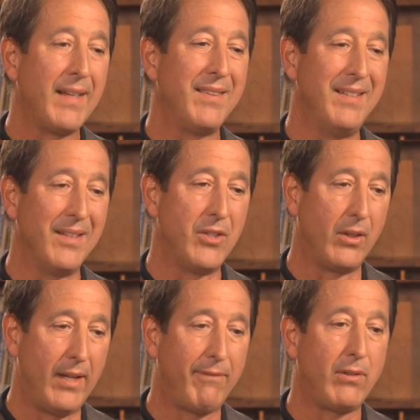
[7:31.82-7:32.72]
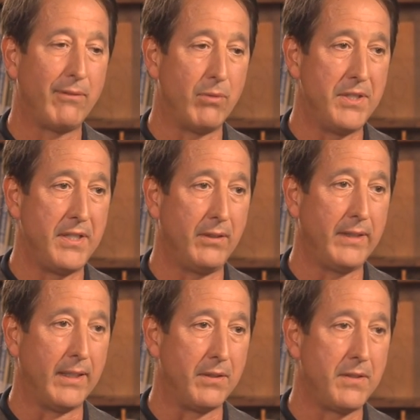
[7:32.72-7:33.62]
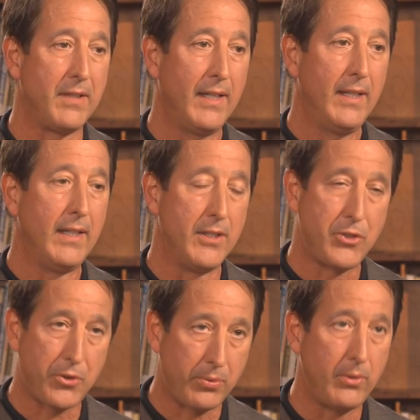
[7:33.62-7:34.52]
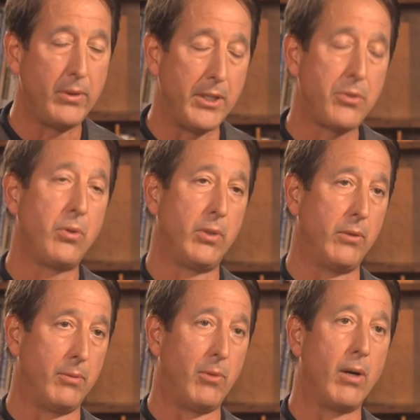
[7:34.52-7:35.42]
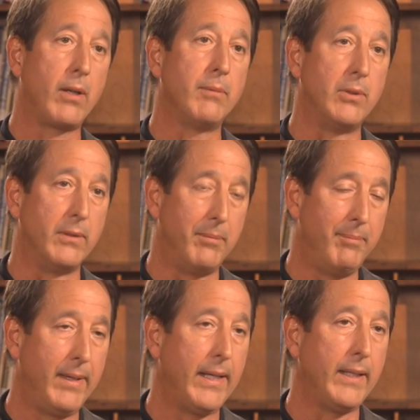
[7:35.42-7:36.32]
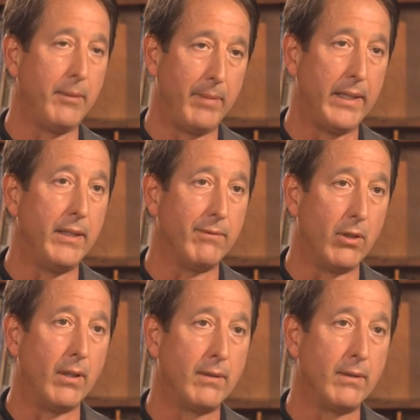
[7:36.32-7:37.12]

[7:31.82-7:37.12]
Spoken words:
the level of resilience is truly, truly remarkable in many, many of our